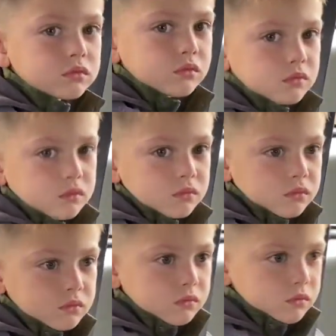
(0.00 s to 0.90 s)
huh?
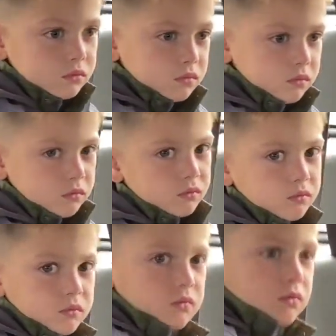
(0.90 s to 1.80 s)
Mhm.
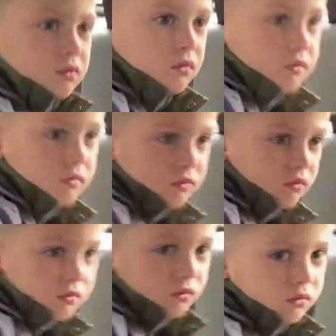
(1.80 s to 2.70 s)
Mm mhm.
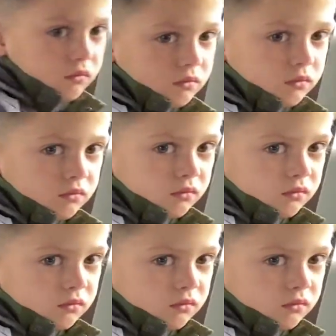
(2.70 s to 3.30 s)
good?